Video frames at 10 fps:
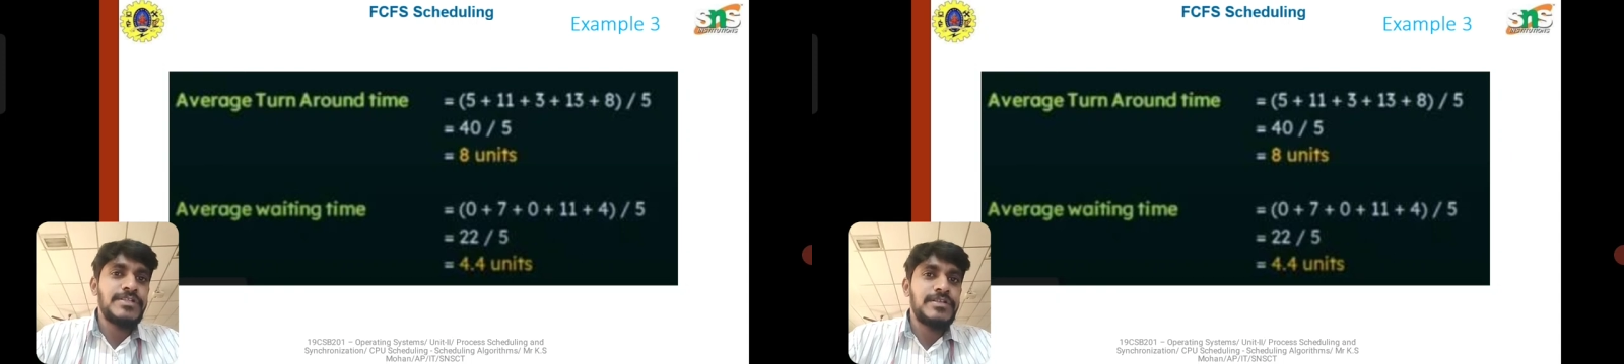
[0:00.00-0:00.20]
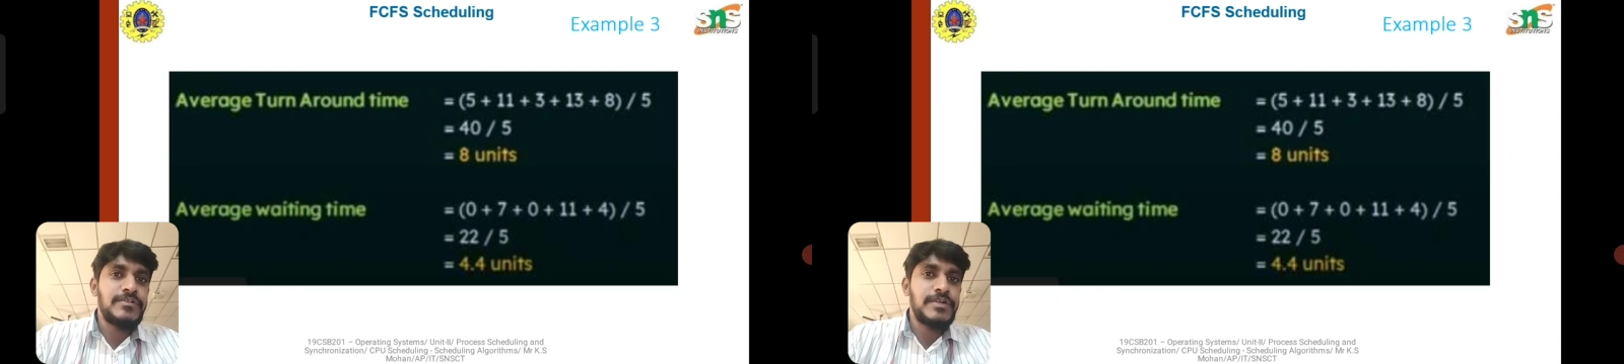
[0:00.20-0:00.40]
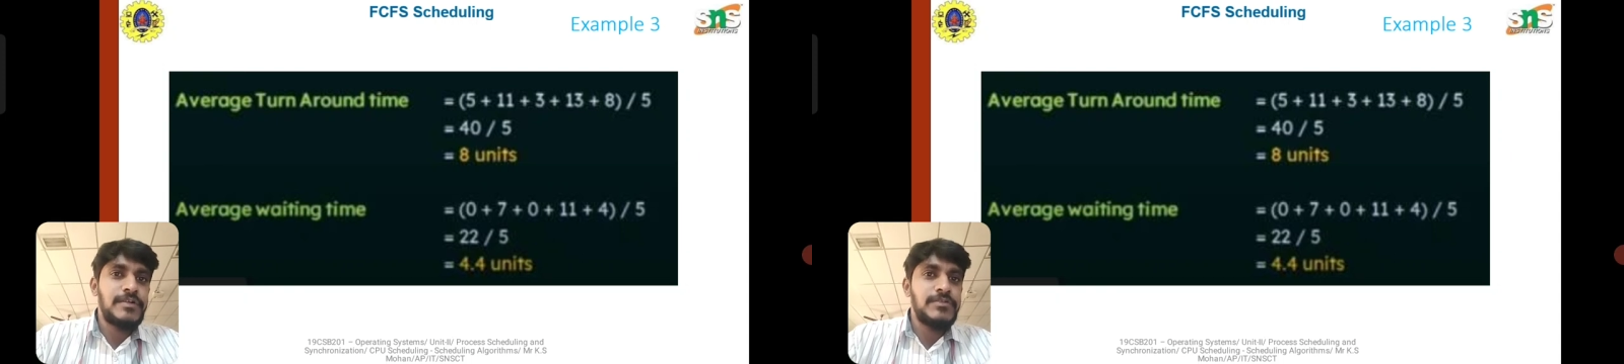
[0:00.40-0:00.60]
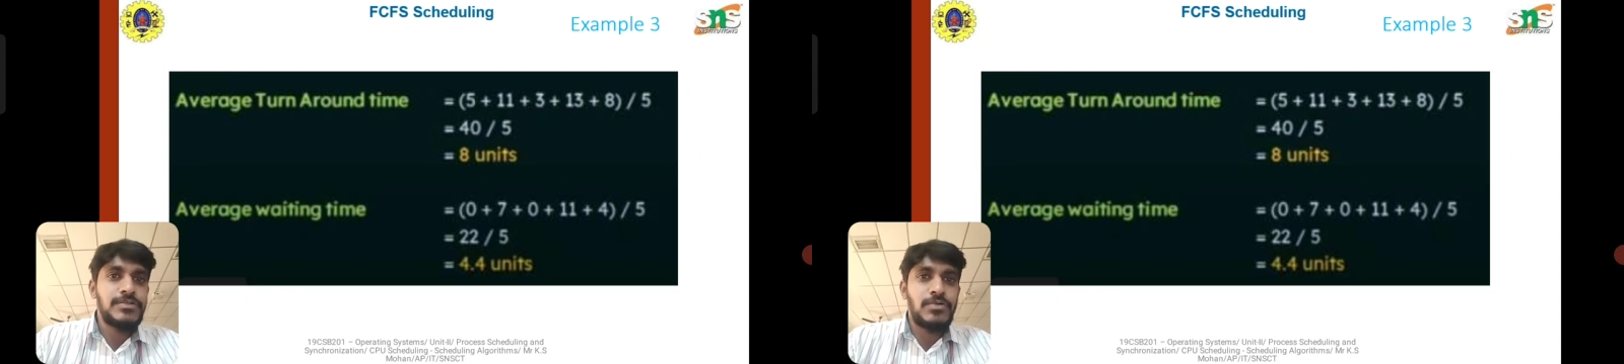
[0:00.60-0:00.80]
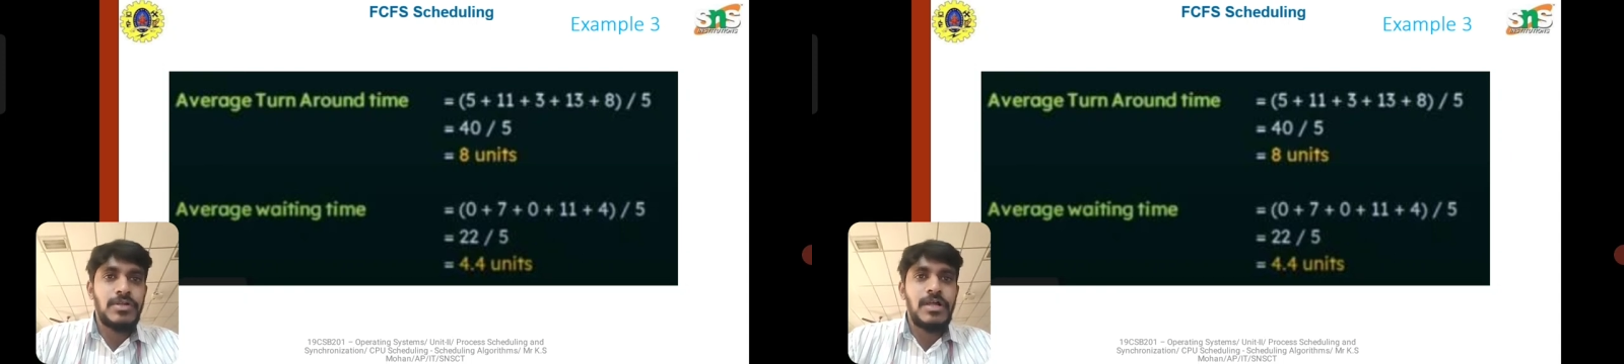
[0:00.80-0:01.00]
We have the
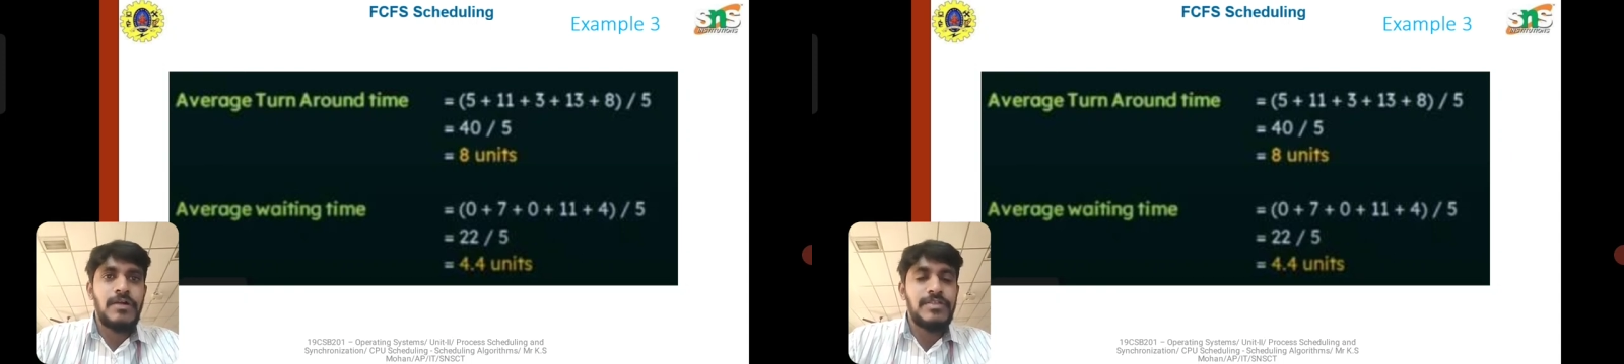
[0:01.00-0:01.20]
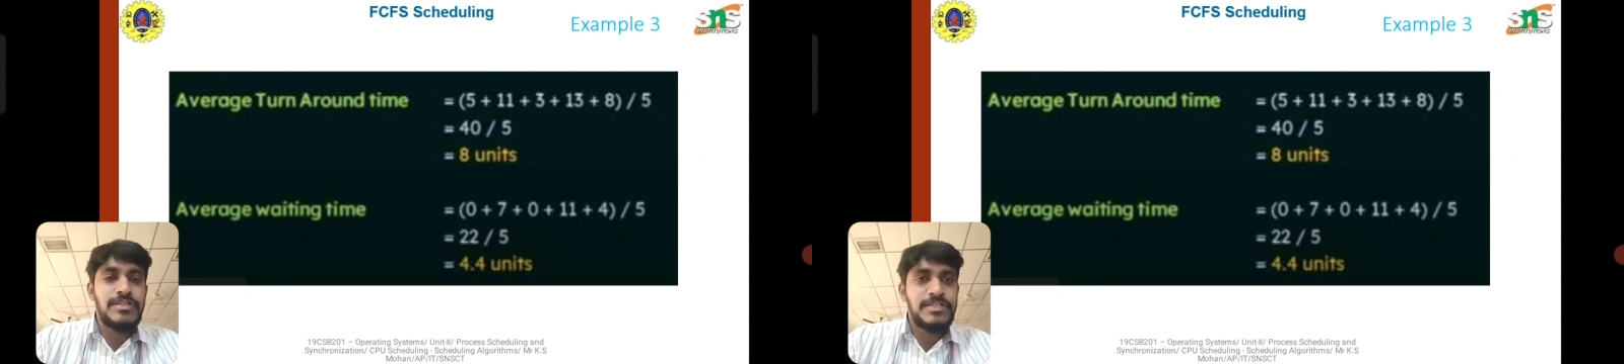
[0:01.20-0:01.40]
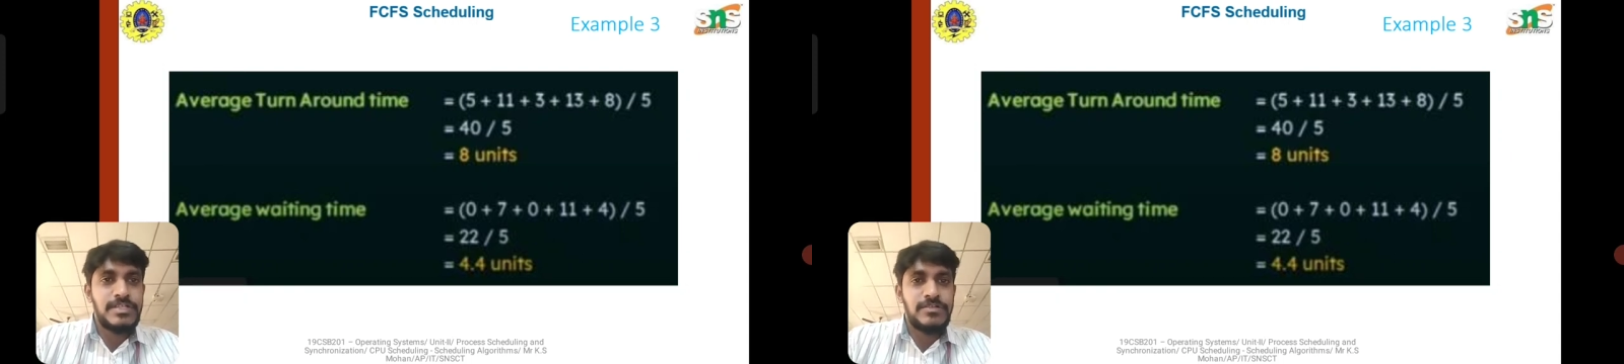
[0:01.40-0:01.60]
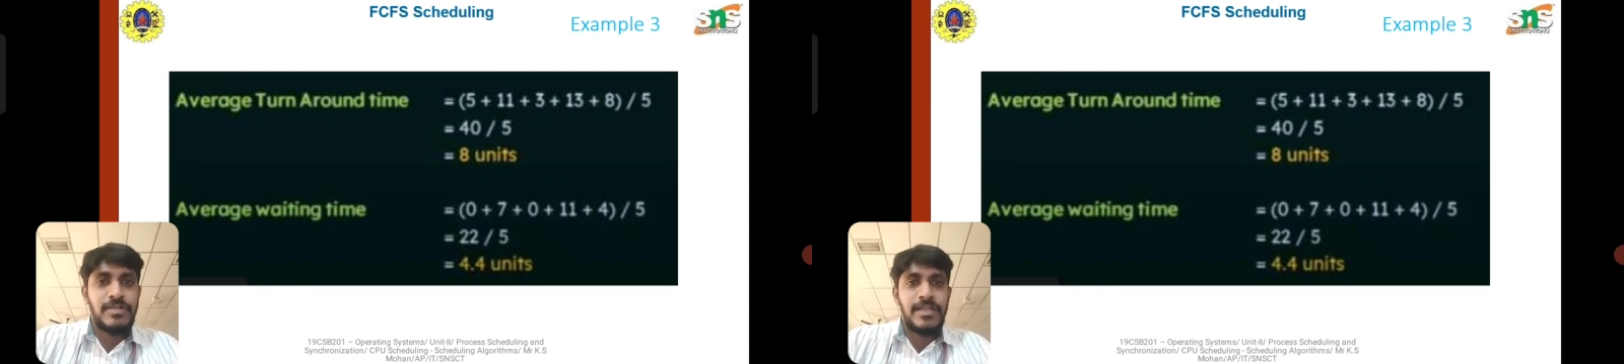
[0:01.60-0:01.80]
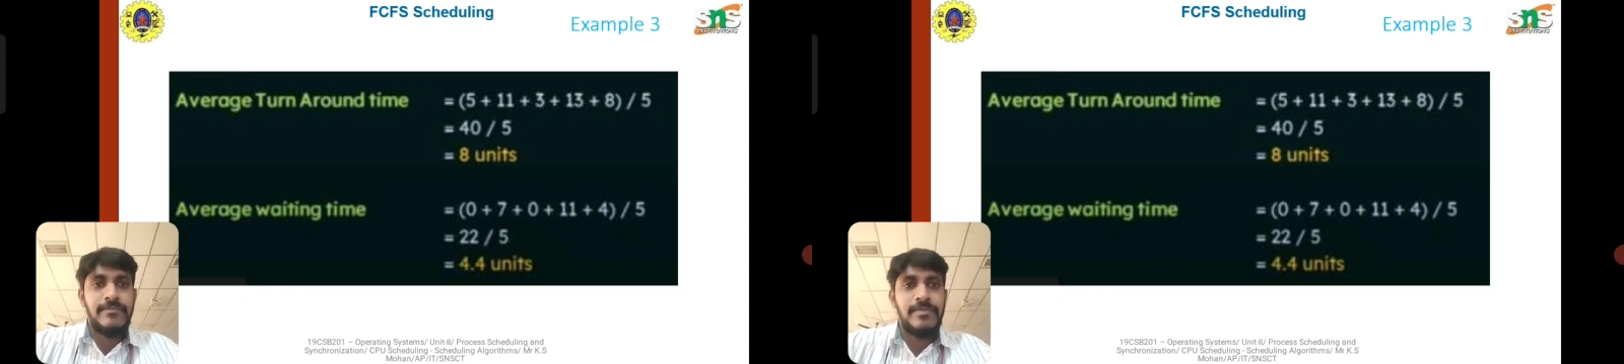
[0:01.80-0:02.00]
total average turnaround
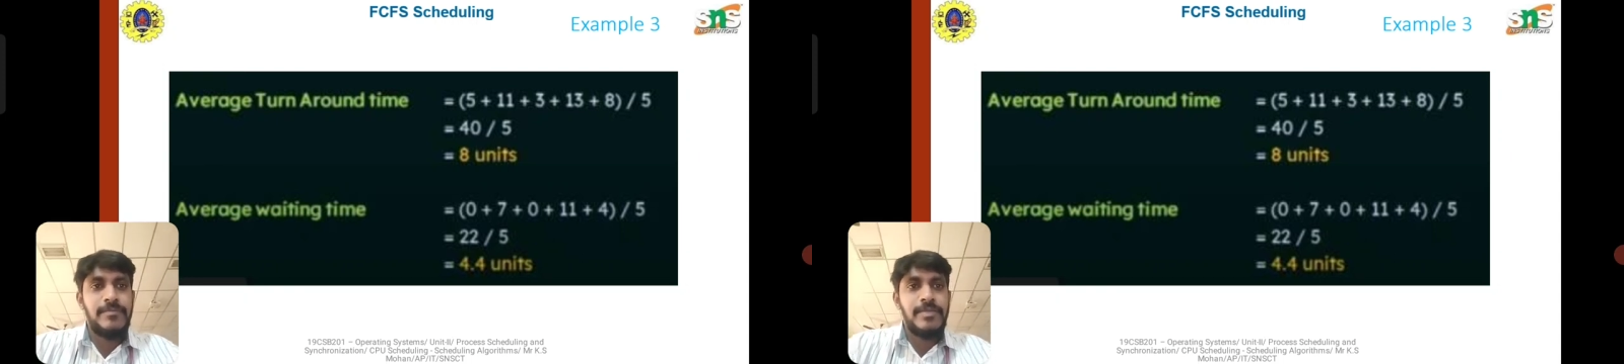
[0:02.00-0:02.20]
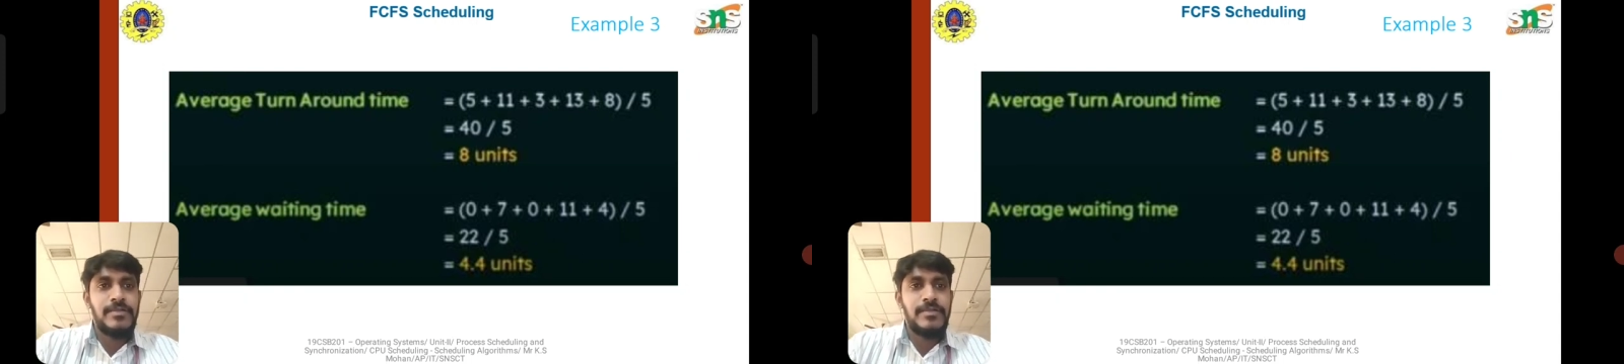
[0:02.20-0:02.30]
time will be